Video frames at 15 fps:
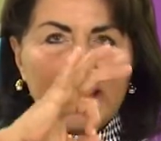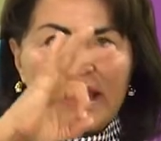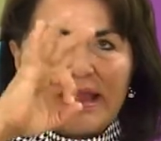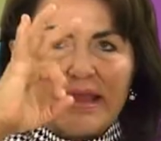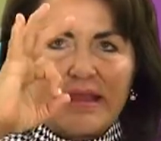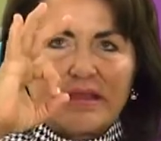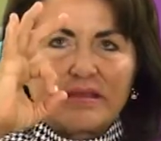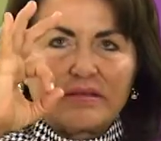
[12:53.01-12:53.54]

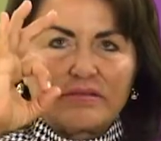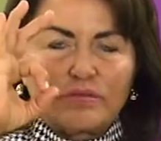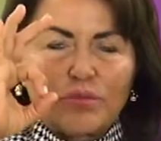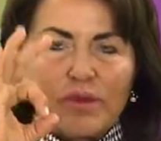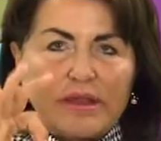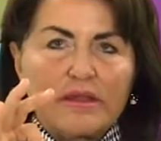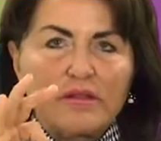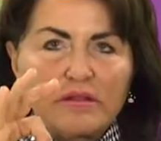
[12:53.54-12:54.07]
a
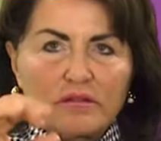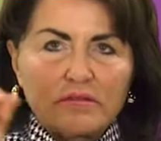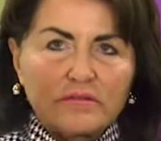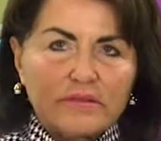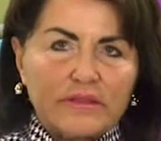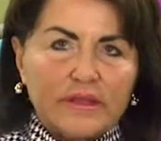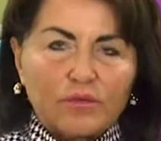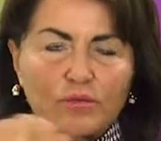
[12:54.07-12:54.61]

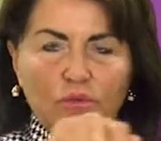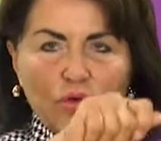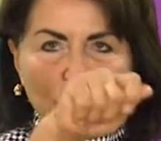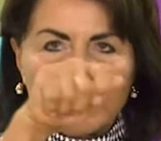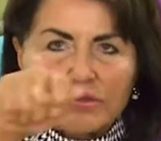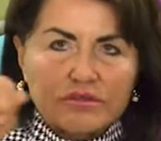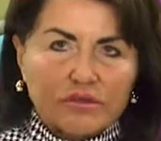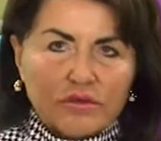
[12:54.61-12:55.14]
wheel that
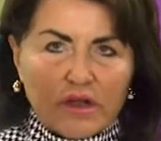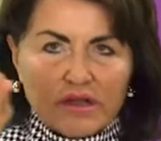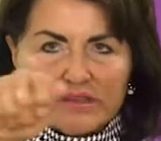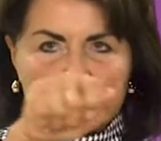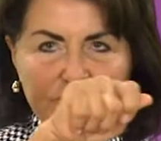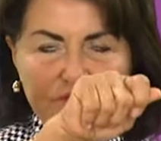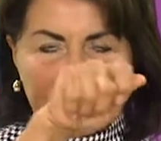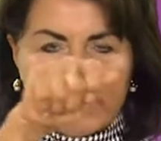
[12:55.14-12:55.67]
rolls
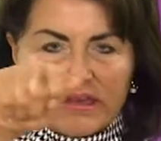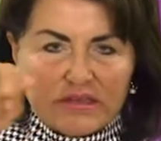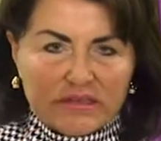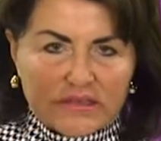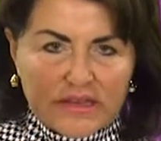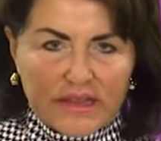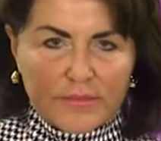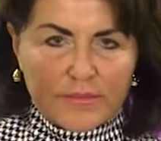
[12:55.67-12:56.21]
across the
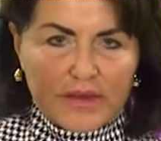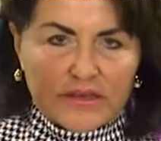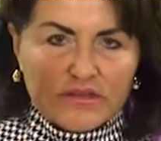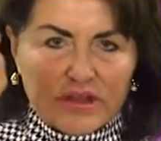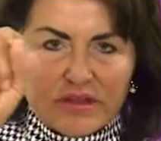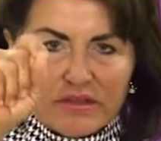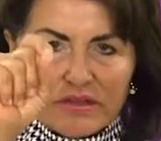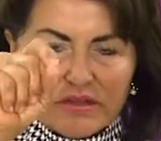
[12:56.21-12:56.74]
face and makes
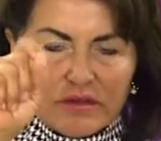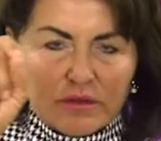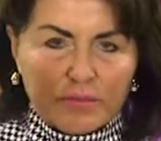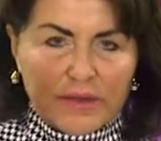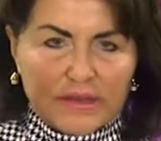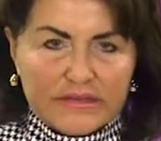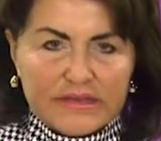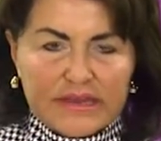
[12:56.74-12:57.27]
all the little
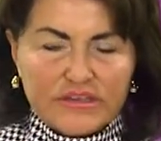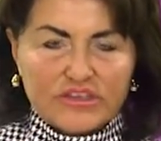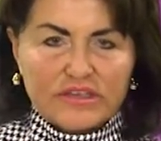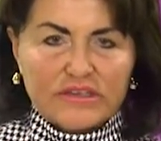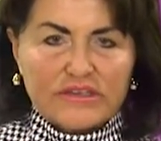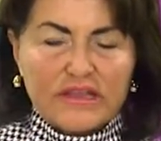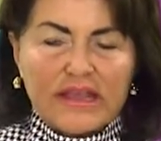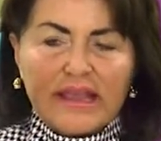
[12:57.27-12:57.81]

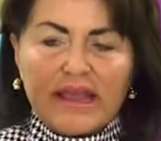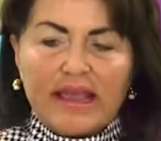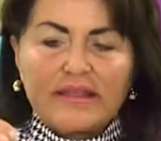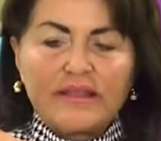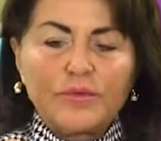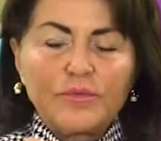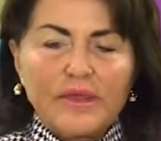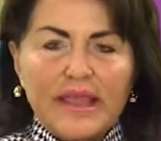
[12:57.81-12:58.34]
punctations.
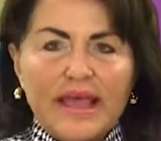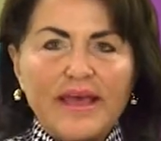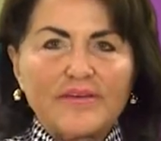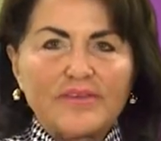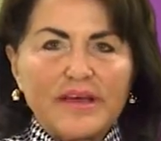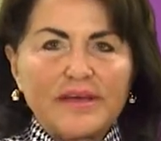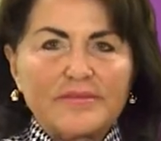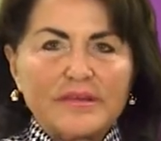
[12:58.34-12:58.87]
And then we
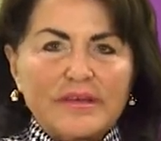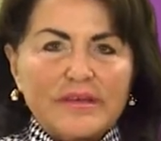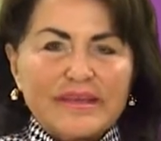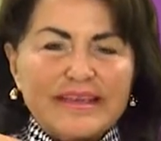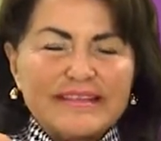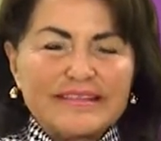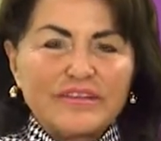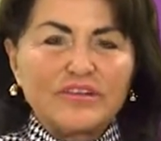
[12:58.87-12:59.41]
have a,
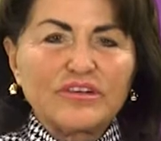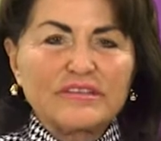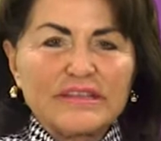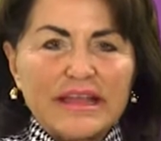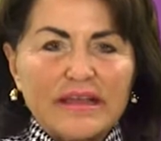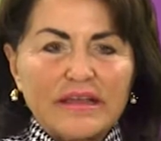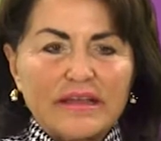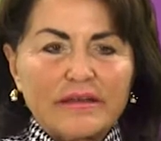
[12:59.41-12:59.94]
it looks
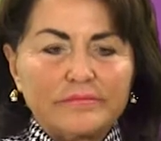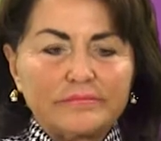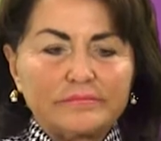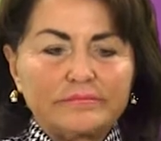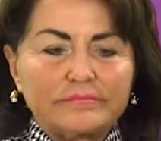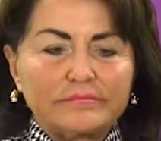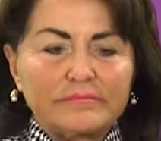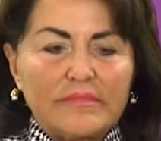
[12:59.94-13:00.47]
like a,
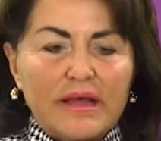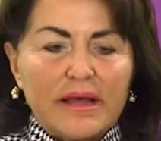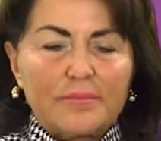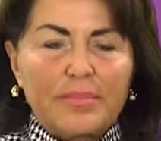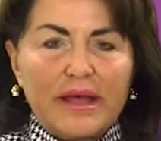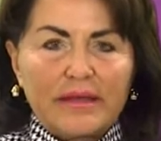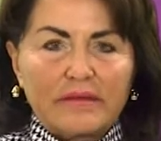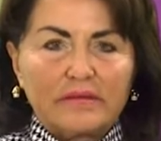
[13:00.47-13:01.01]
a
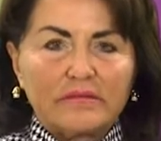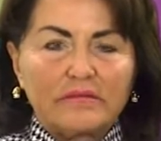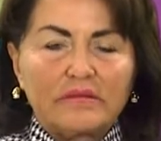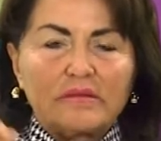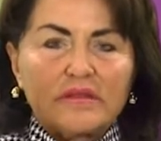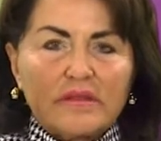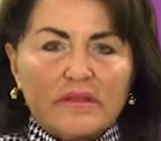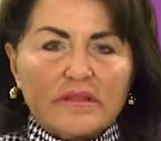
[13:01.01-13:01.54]
button
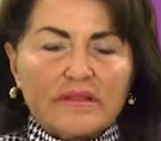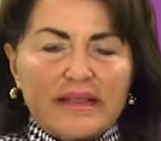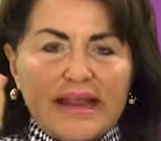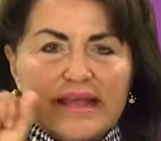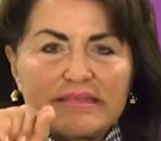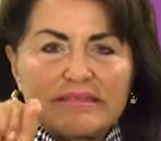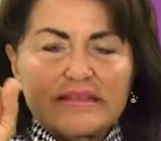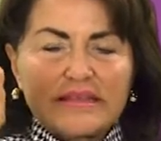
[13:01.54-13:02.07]
that
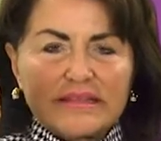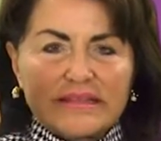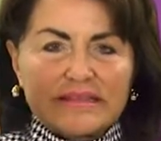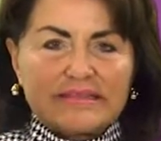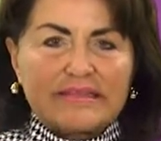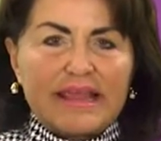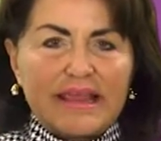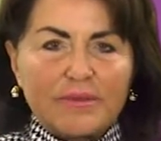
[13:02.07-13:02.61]
has the
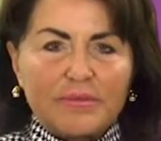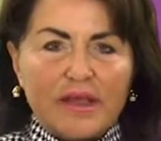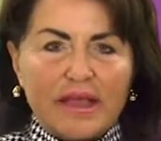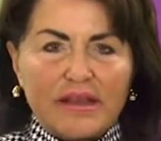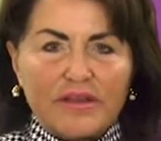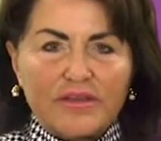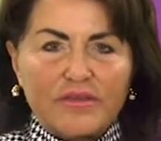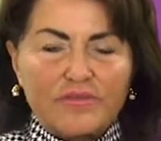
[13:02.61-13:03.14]
same
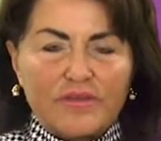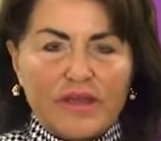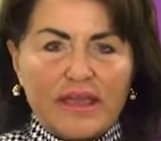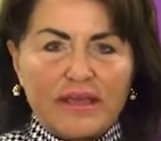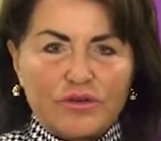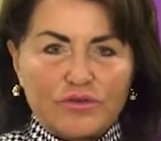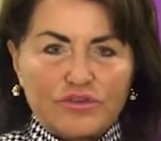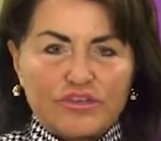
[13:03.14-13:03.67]
kind of
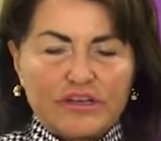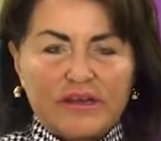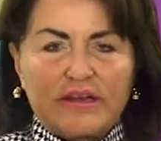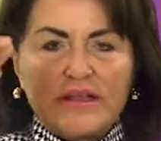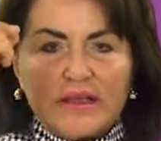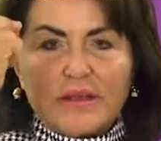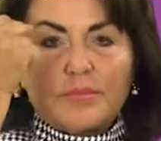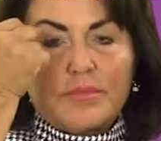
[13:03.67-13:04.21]

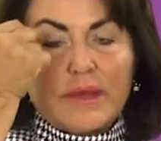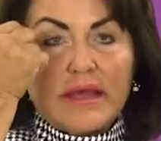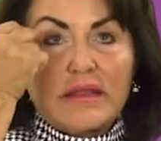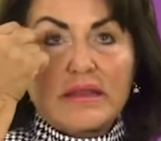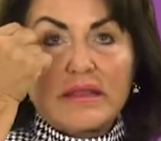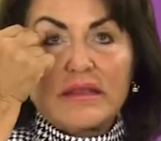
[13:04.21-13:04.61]
energy, but